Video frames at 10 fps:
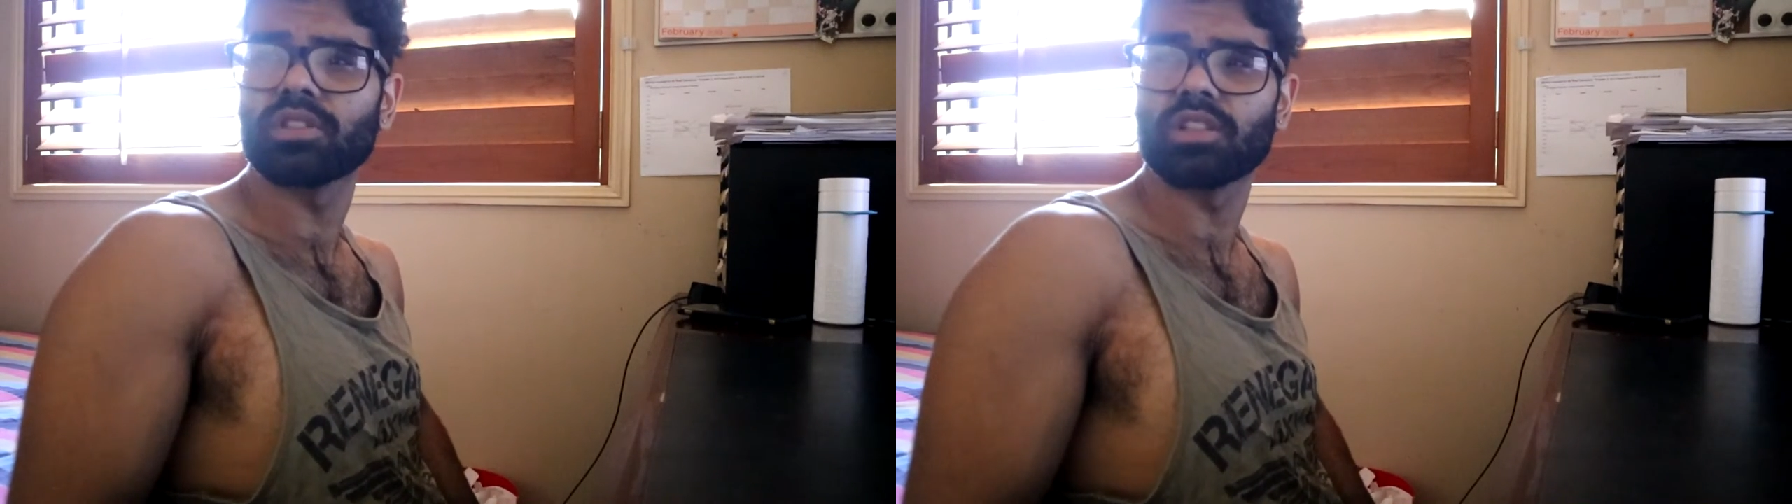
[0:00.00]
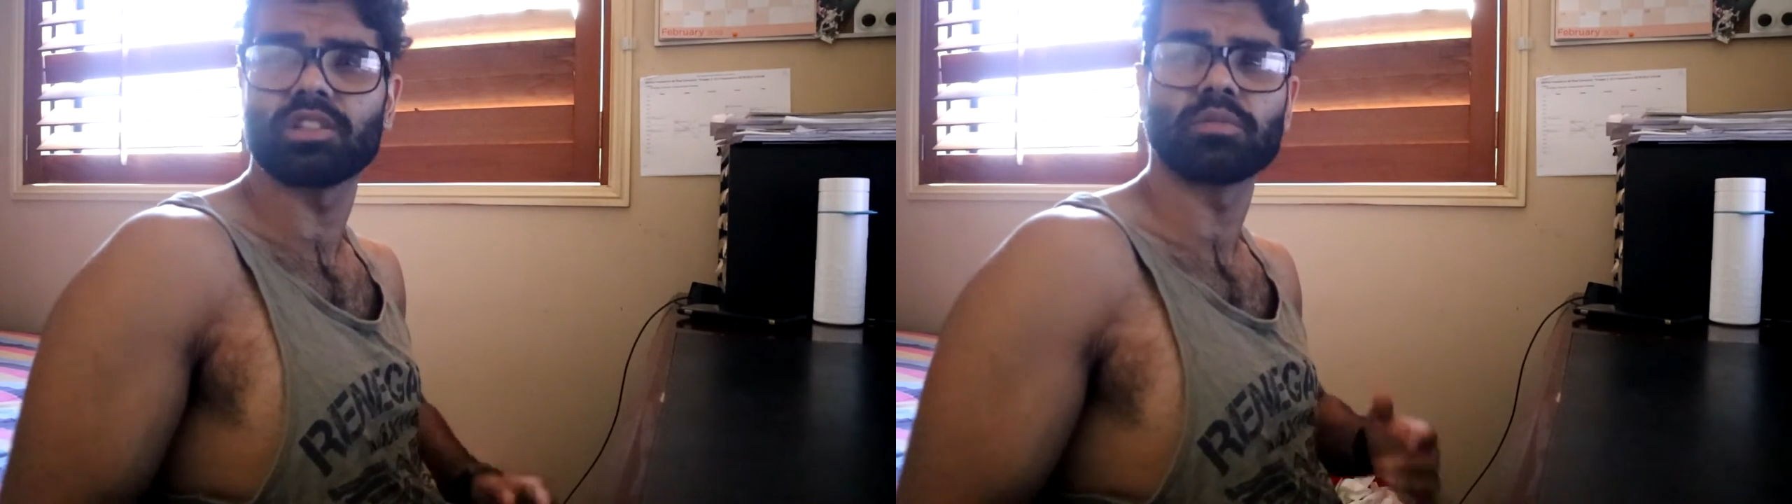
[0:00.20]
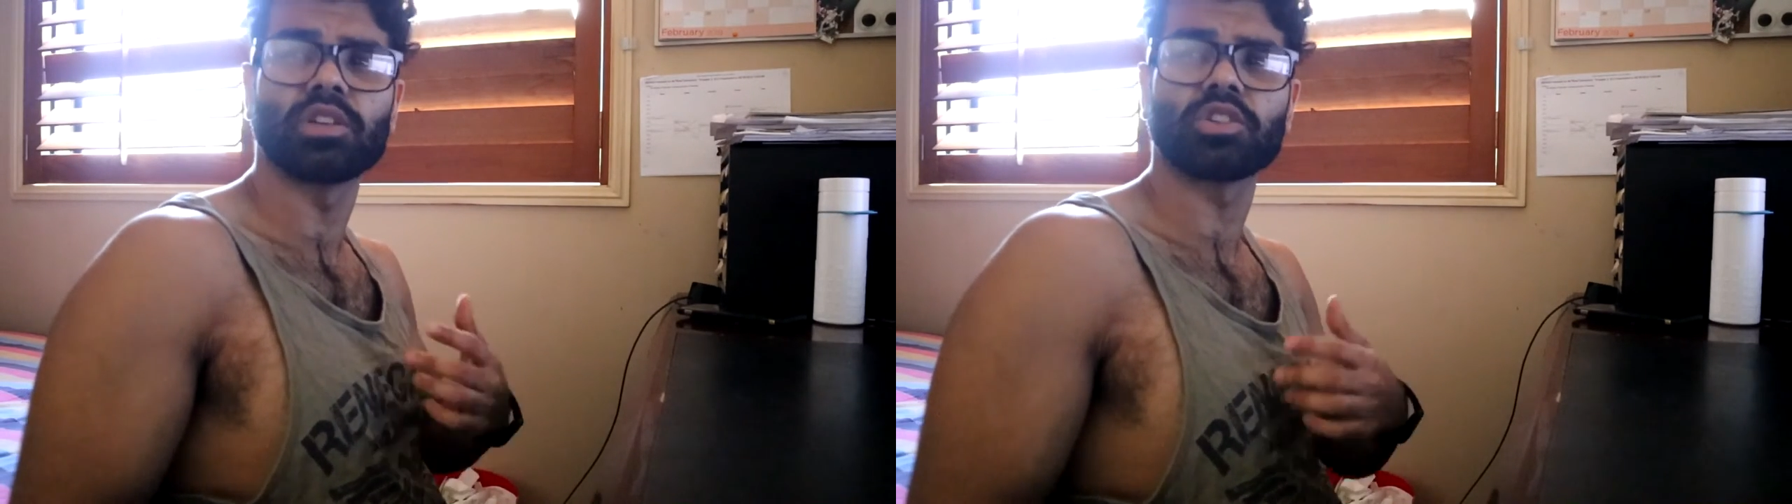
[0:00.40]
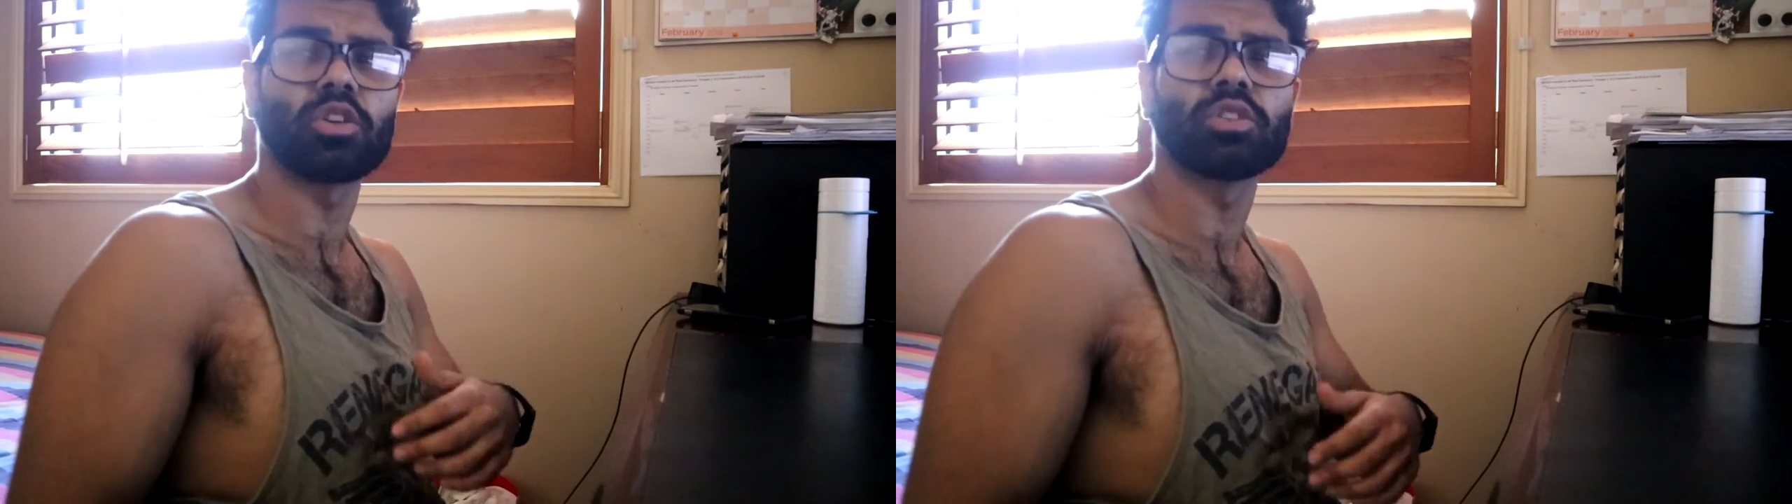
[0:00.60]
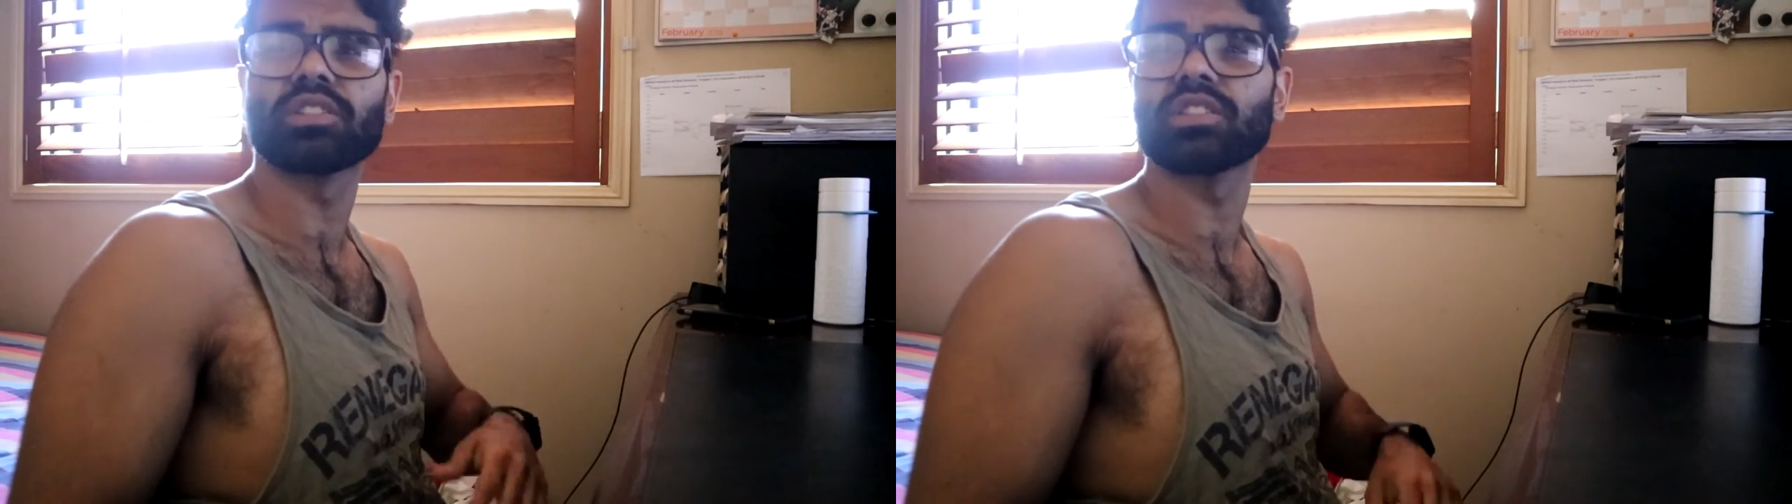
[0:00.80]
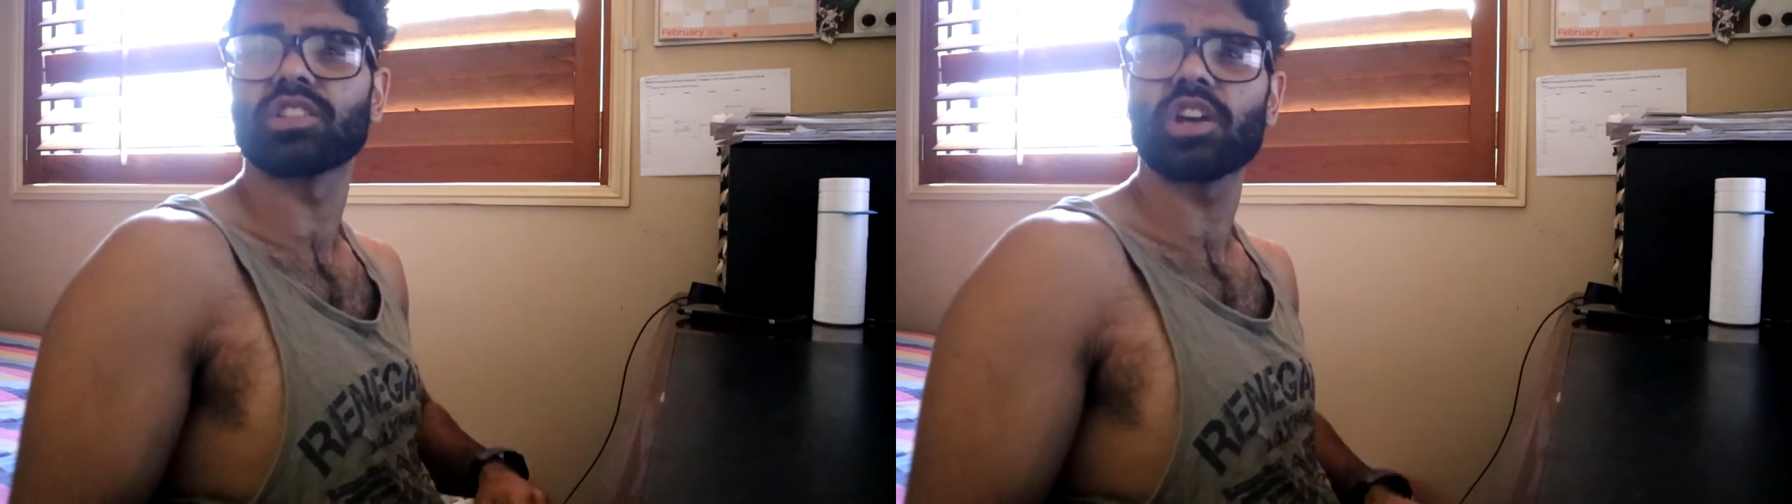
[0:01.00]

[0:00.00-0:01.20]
such as my shoulders and